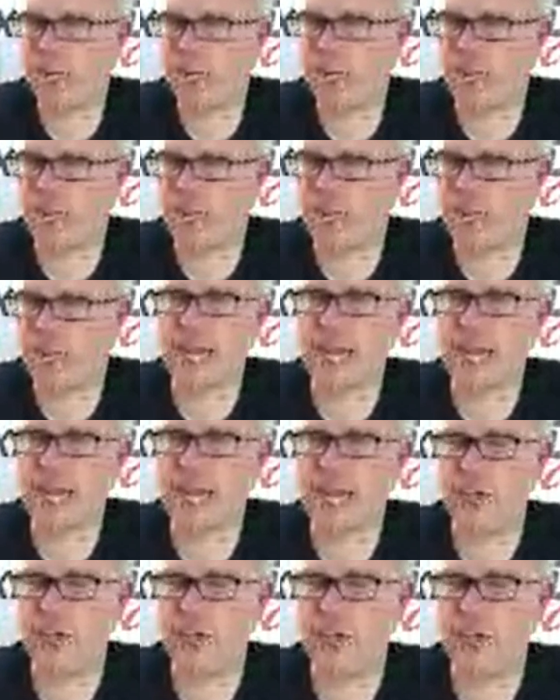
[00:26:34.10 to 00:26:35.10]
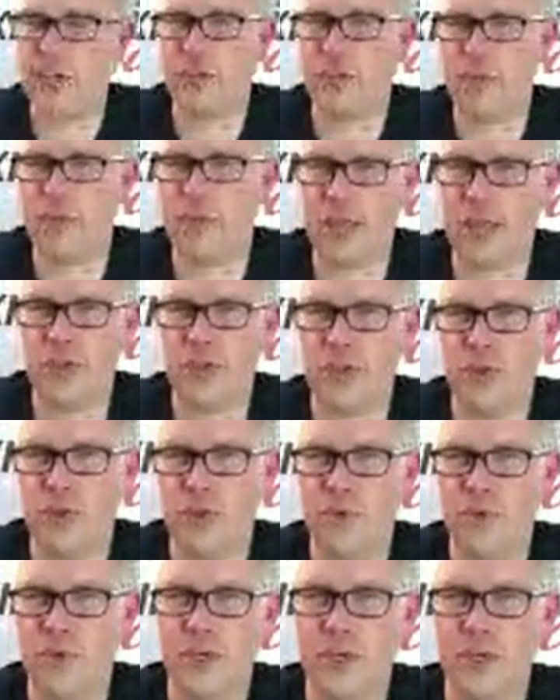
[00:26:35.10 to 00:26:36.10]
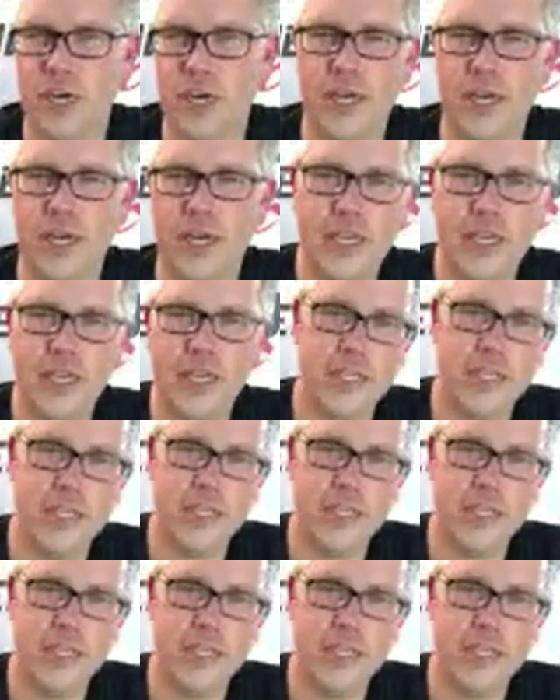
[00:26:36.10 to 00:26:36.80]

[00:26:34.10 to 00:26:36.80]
very beginning. I think I got hooked up with Matthew.